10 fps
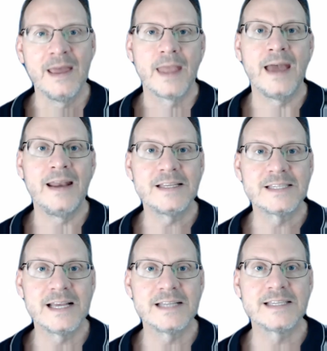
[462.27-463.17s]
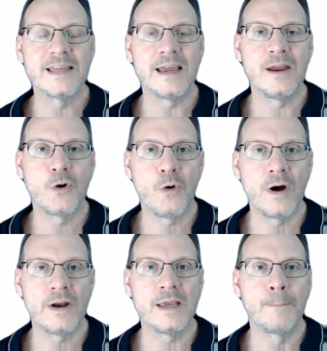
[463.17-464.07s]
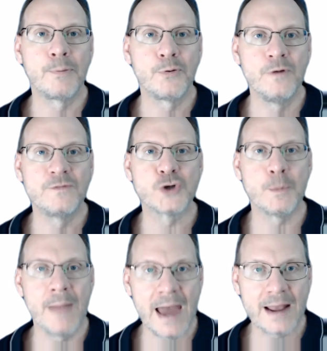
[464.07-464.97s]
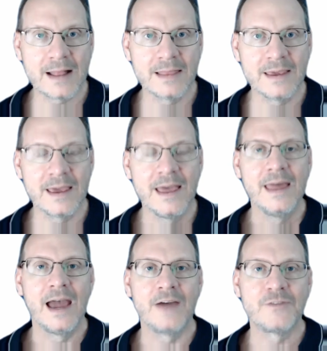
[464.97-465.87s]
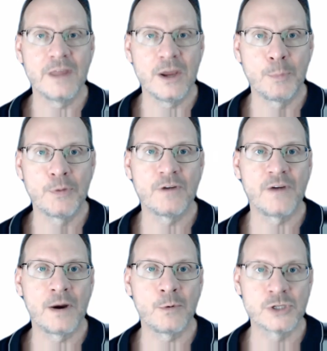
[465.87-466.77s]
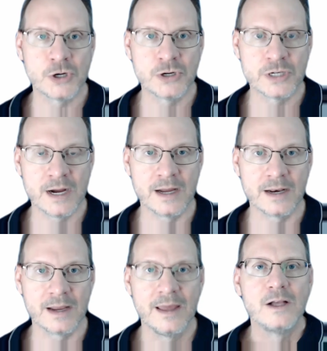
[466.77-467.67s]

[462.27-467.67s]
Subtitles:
and it sensed that the air quality improved dramatically after the air purifier was turned on.